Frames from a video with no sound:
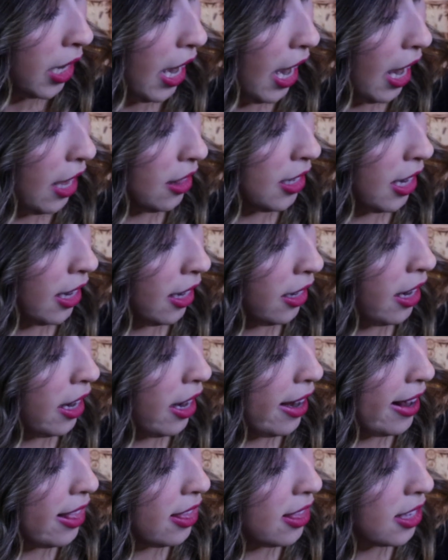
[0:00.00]
And then
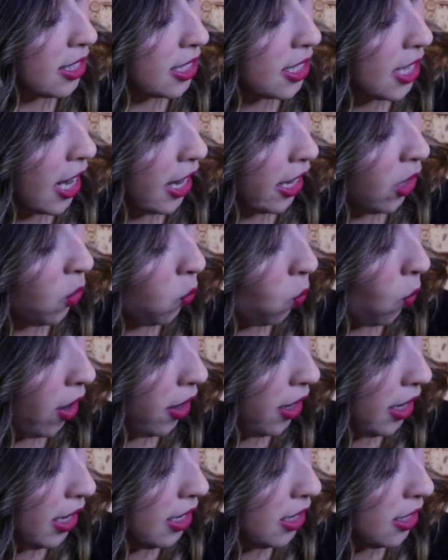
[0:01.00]
the second
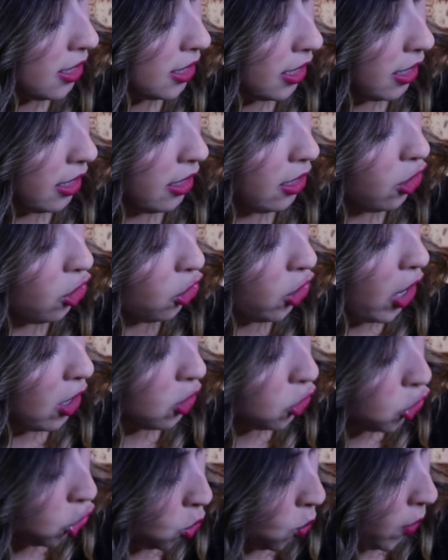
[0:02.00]
one is
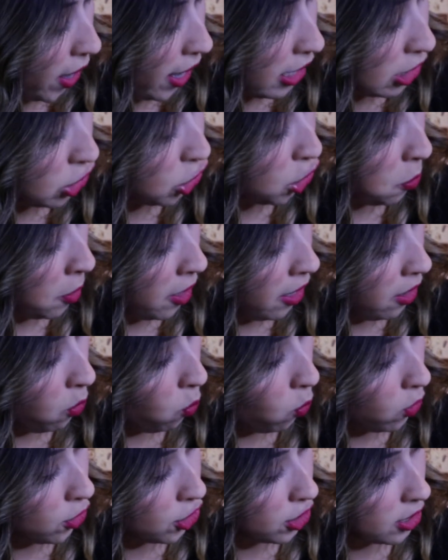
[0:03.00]
2 henchmen,
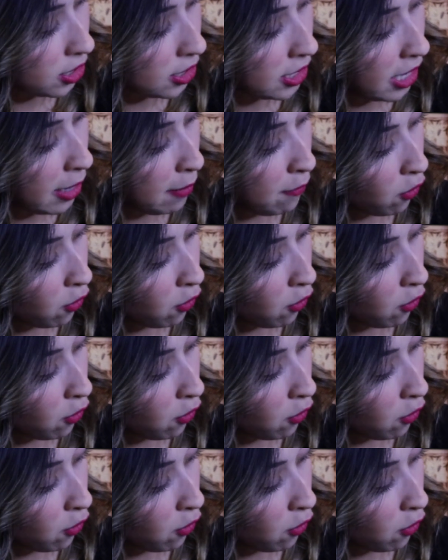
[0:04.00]
which is the same